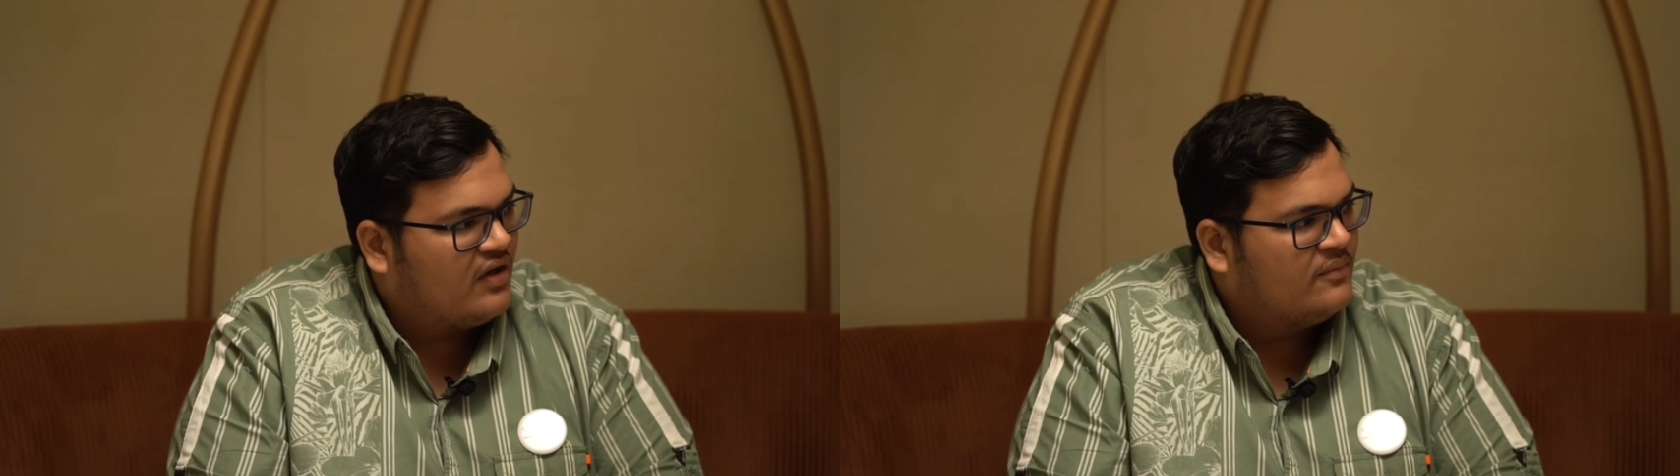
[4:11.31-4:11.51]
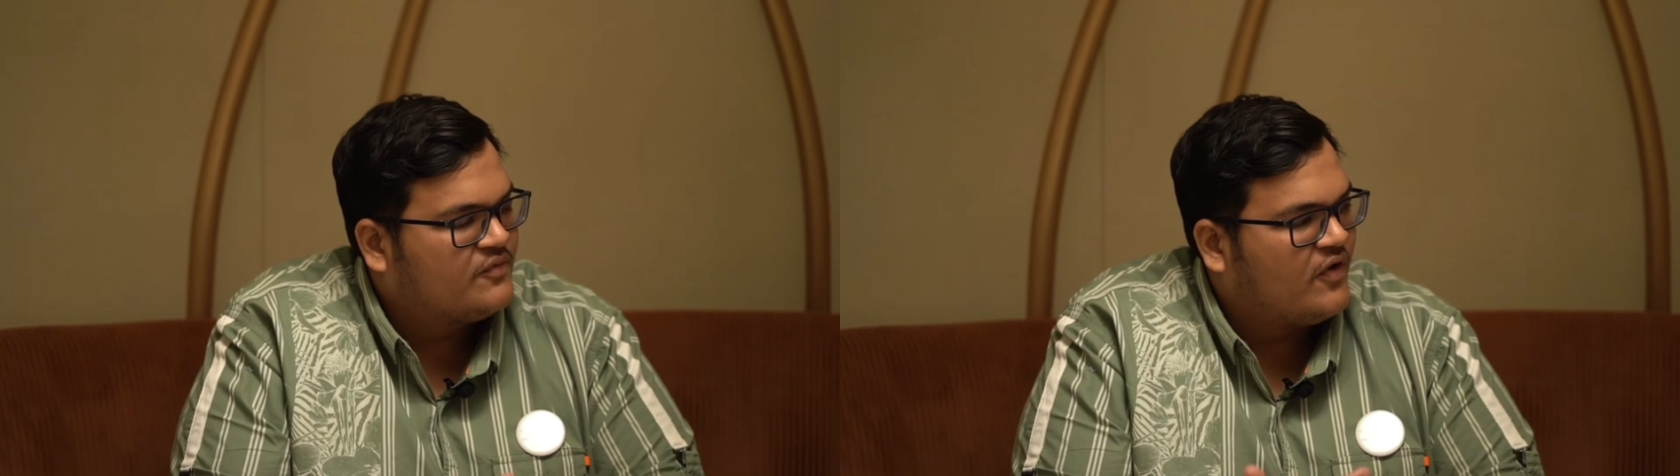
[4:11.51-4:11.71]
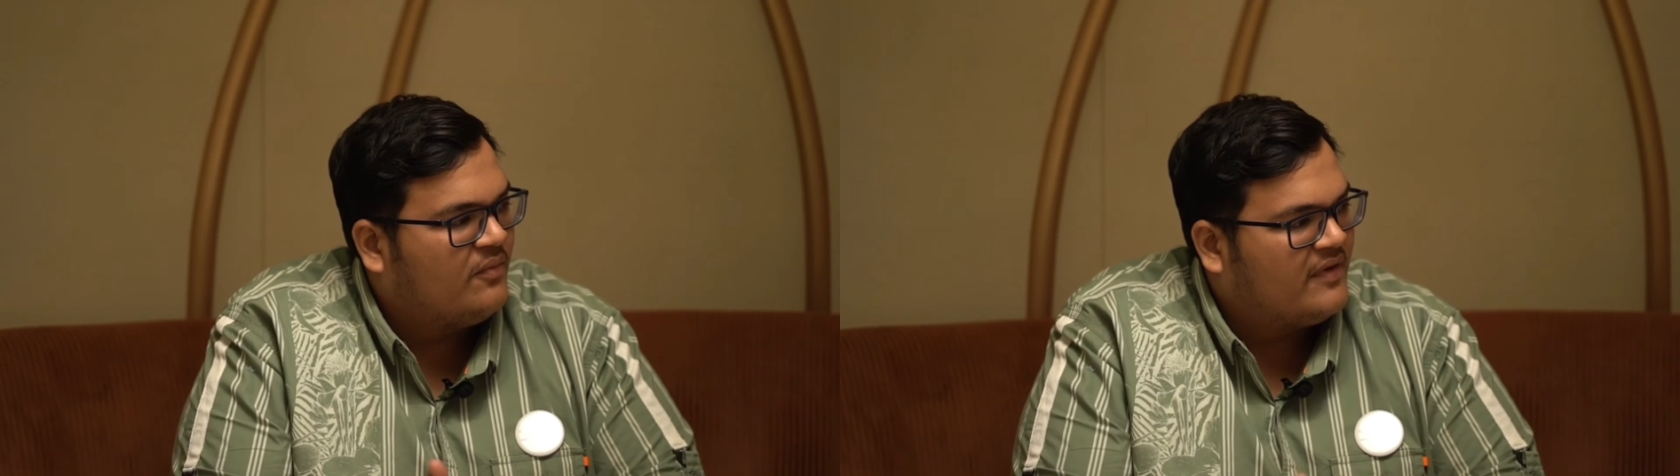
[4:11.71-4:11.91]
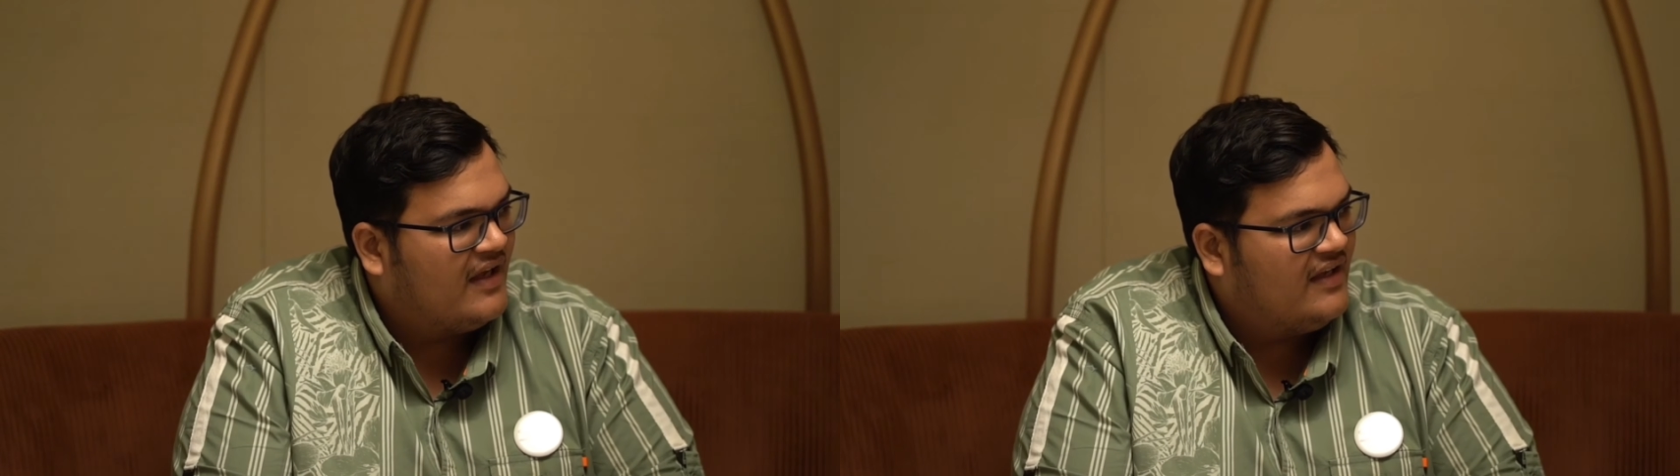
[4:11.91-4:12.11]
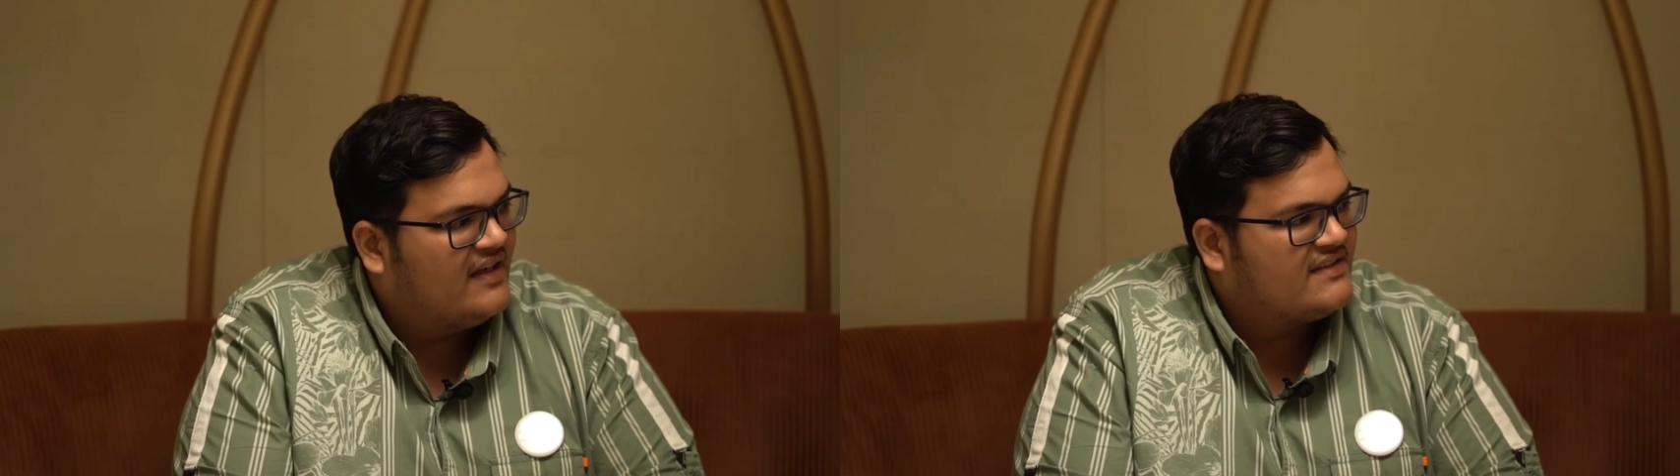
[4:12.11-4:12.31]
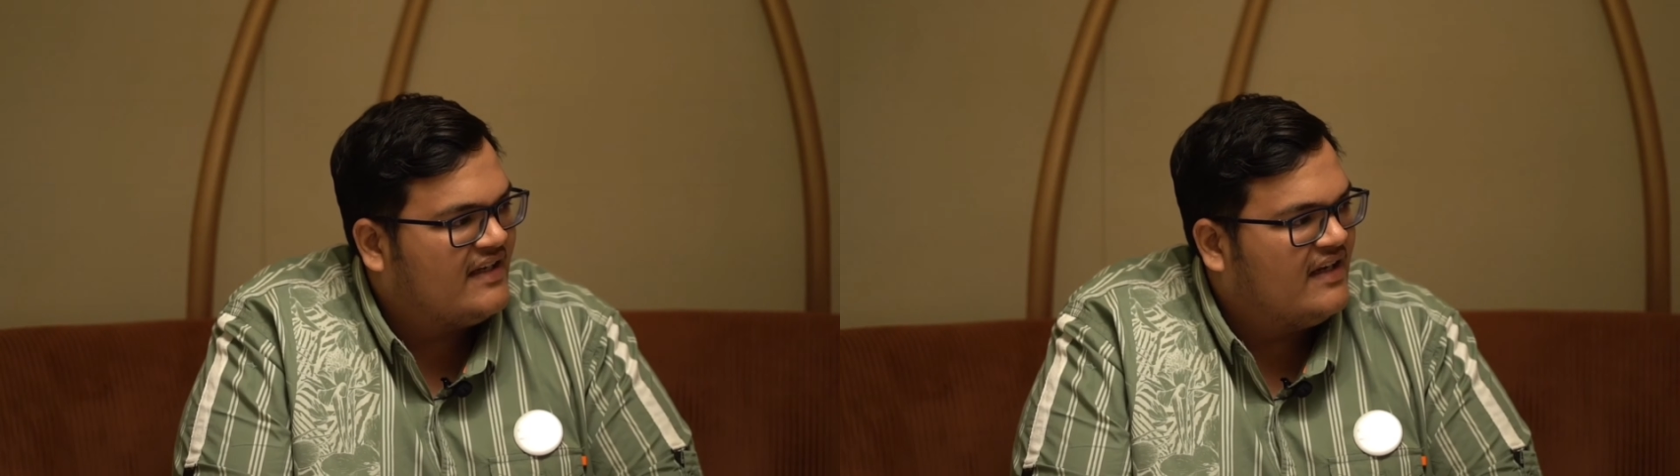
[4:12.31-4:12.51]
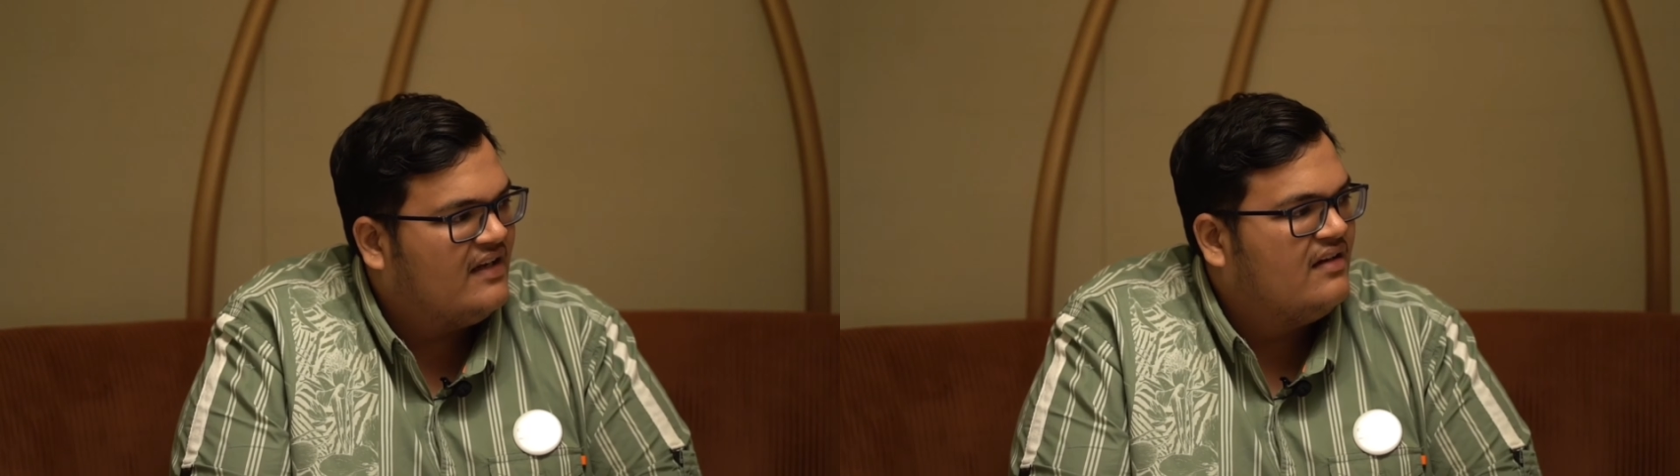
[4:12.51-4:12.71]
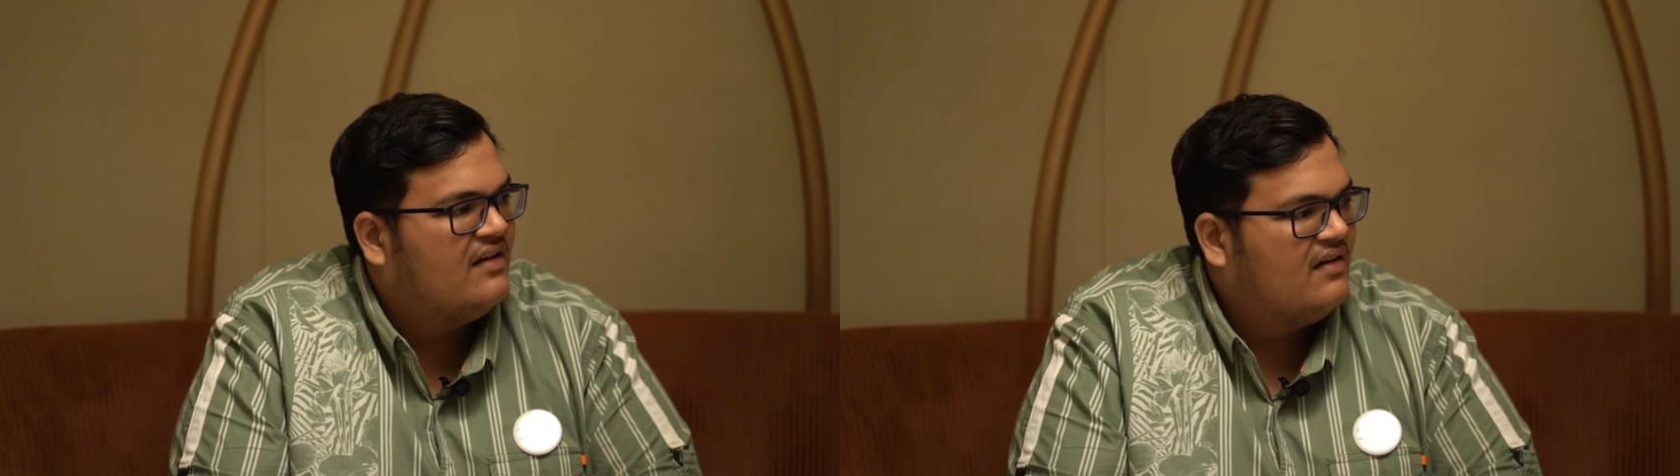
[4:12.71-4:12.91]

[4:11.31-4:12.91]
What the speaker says: comes from KES NL.